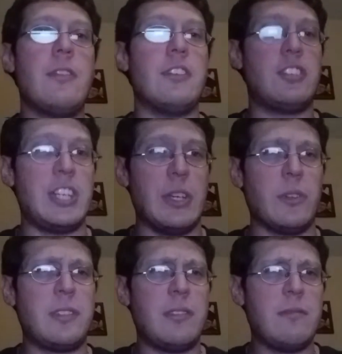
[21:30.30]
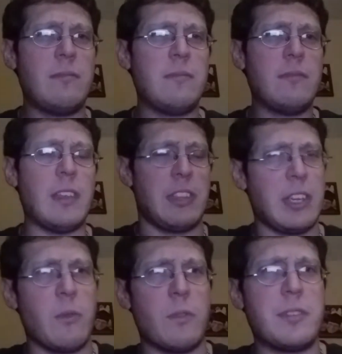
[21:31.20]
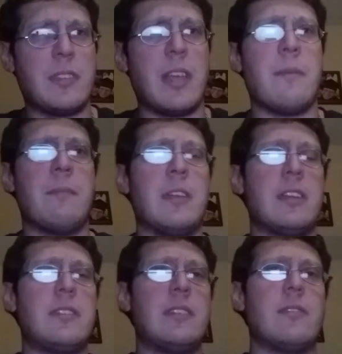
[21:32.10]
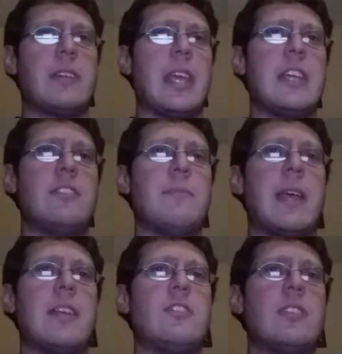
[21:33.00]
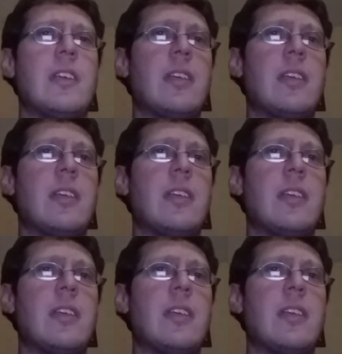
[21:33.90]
Shield. I think it was them in a steel cage match.